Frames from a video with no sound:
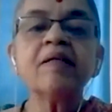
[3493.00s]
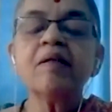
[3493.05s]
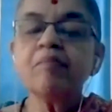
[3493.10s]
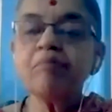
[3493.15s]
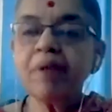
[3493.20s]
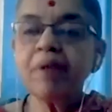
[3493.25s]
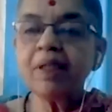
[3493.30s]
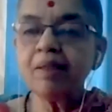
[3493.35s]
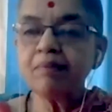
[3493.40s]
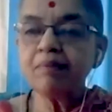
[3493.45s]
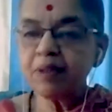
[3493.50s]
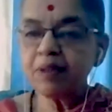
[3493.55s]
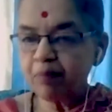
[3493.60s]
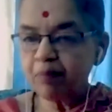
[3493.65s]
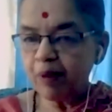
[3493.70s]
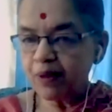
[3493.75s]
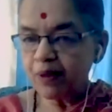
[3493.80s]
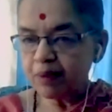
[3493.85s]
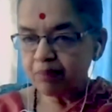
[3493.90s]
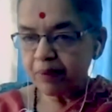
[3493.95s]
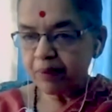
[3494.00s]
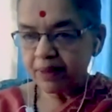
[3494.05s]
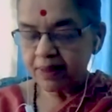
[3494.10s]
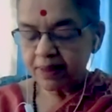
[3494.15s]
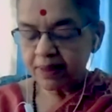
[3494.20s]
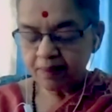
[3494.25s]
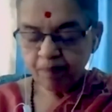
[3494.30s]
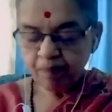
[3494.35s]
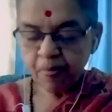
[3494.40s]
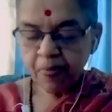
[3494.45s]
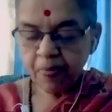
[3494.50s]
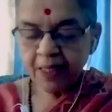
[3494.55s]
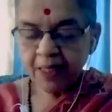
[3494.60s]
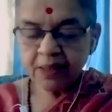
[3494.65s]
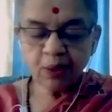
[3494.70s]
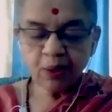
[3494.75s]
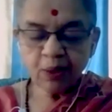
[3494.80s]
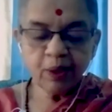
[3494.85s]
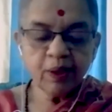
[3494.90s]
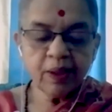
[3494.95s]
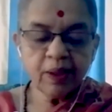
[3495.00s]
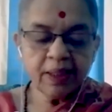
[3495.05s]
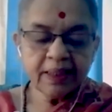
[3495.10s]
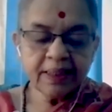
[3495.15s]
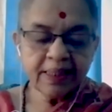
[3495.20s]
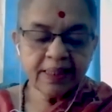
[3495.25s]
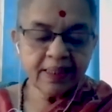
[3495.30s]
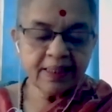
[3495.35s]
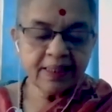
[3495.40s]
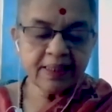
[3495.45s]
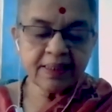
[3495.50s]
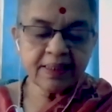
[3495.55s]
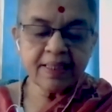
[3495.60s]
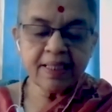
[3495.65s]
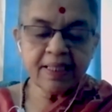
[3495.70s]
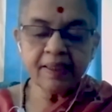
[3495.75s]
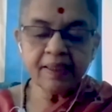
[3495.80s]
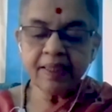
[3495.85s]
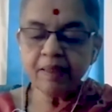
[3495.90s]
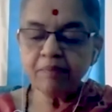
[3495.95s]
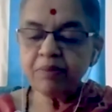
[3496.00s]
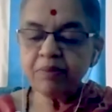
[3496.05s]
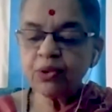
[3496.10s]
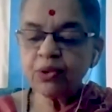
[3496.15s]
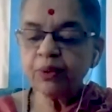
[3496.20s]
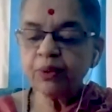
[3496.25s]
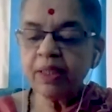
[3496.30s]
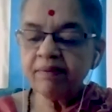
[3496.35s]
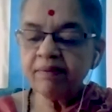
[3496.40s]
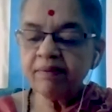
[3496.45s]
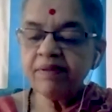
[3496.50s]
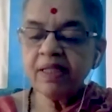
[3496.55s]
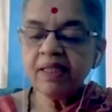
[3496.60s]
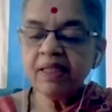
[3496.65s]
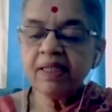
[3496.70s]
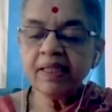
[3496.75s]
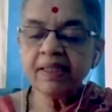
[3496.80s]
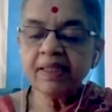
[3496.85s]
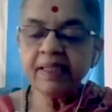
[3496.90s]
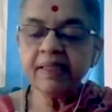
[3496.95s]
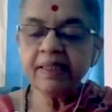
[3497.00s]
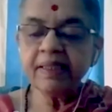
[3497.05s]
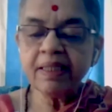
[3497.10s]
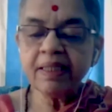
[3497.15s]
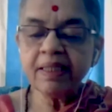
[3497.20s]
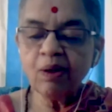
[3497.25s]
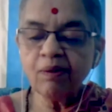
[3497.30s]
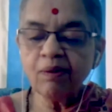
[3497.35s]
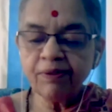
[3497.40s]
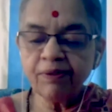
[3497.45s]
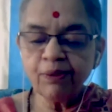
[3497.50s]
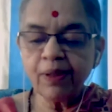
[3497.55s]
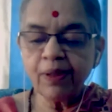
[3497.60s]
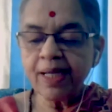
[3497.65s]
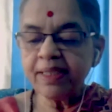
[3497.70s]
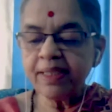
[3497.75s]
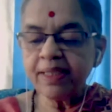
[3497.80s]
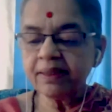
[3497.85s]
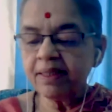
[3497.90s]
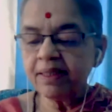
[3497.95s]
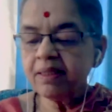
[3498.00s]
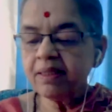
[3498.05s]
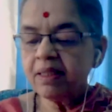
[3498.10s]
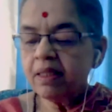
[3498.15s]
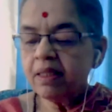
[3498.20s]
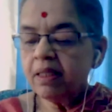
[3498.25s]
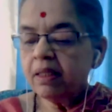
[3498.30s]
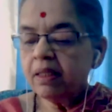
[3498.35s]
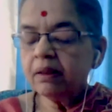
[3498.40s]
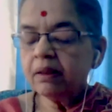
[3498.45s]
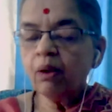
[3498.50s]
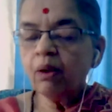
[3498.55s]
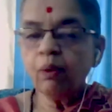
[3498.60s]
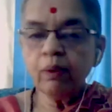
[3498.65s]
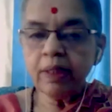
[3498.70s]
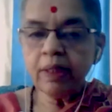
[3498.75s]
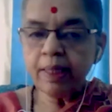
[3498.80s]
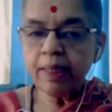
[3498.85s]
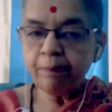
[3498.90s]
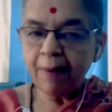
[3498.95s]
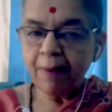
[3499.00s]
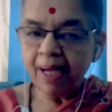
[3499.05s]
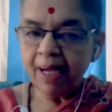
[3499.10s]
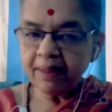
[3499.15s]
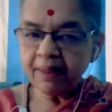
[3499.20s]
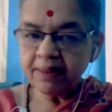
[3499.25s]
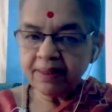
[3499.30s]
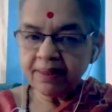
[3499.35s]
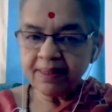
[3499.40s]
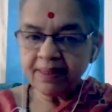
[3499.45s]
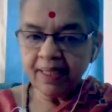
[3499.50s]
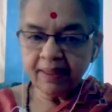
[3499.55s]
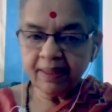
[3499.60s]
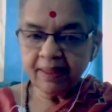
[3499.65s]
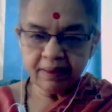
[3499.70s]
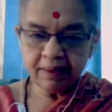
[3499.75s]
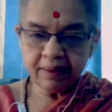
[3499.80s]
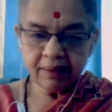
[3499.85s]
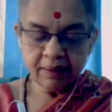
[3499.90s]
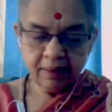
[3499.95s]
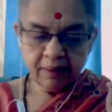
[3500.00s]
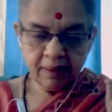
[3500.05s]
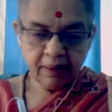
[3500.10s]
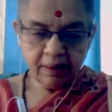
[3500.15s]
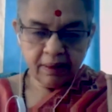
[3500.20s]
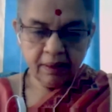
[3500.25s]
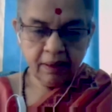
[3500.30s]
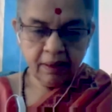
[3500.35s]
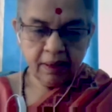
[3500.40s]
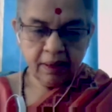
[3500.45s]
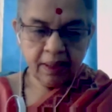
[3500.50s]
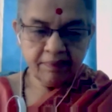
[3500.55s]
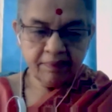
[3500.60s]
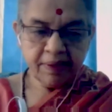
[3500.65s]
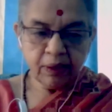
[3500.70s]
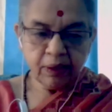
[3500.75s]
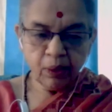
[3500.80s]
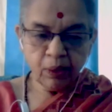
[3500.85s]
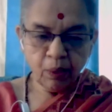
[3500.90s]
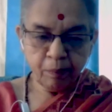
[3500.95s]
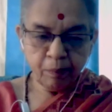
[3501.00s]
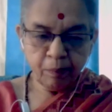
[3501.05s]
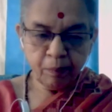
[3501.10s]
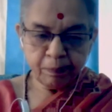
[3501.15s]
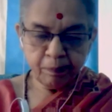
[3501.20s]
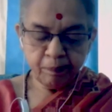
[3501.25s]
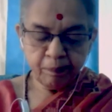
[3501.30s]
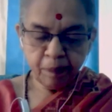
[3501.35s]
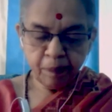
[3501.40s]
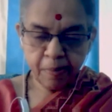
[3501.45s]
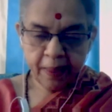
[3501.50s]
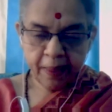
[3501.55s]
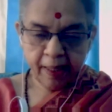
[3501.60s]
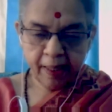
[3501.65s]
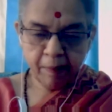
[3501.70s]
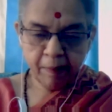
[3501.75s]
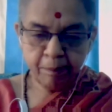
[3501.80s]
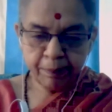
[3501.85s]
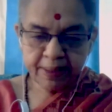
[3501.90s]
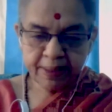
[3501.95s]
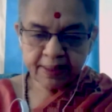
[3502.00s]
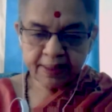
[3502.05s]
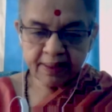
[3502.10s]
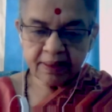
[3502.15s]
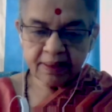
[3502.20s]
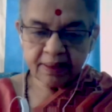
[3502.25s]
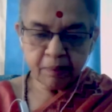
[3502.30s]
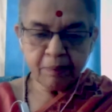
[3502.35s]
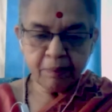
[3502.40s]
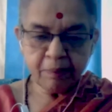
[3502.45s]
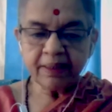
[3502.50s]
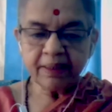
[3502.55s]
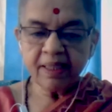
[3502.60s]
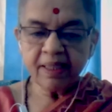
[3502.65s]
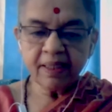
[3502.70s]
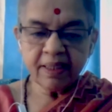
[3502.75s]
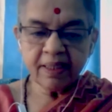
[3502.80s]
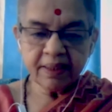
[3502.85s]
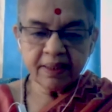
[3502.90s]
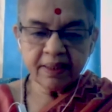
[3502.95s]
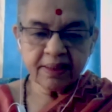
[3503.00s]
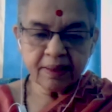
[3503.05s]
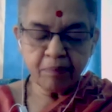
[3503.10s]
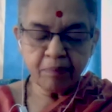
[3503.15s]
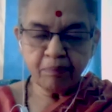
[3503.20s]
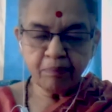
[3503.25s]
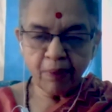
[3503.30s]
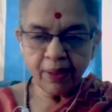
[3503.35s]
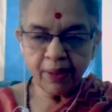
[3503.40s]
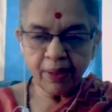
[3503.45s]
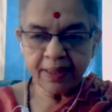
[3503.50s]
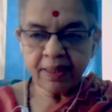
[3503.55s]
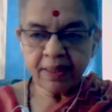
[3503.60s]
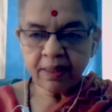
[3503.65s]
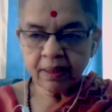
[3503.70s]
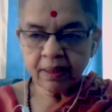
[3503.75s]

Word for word: becomes prosperous. So here is an attempt to give a critique of Lokayata. The only part is that even though empiricist method is important,